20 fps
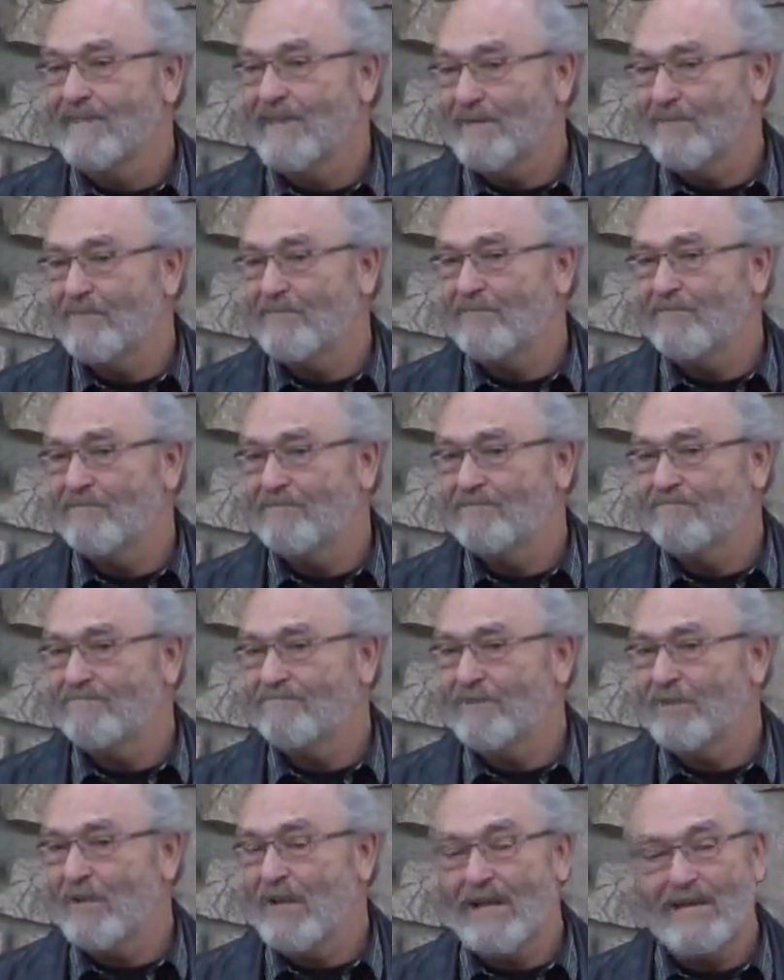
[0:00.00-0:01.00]
If
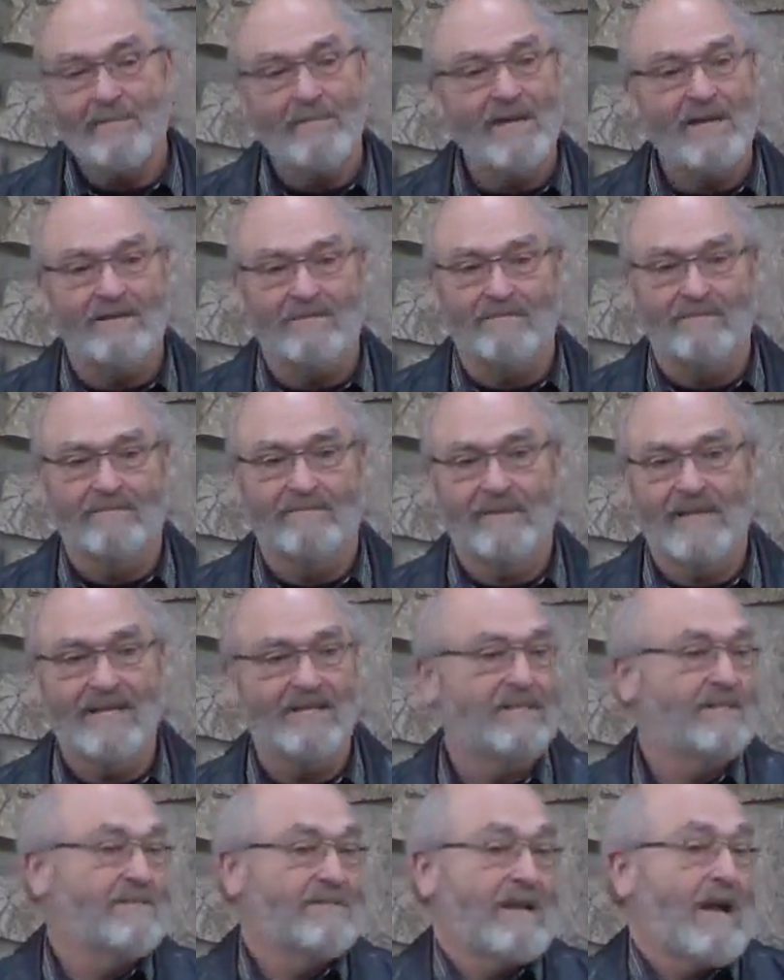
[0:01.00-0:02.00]
you let him in.
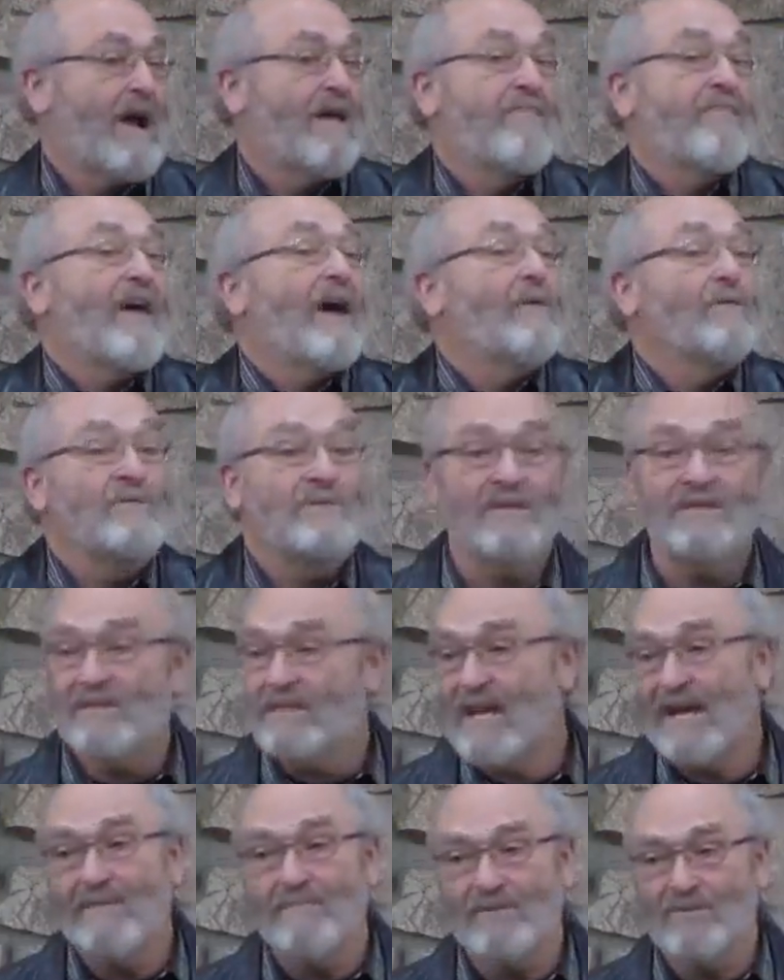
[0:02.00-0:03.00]
It's
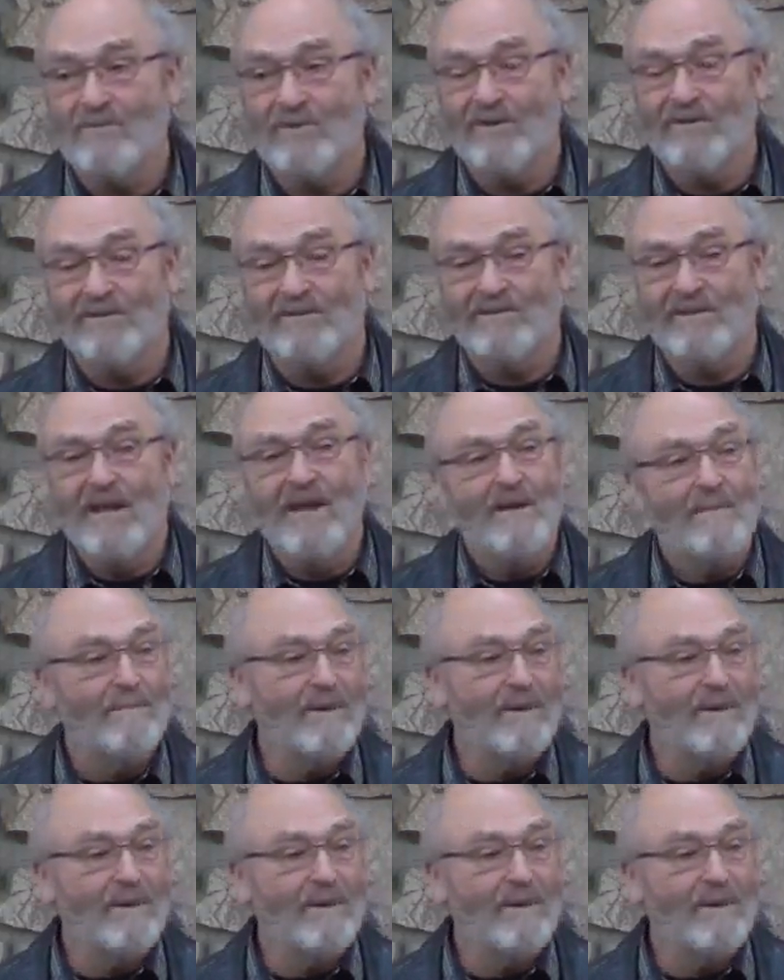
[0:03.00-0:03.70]
1,000 times worse.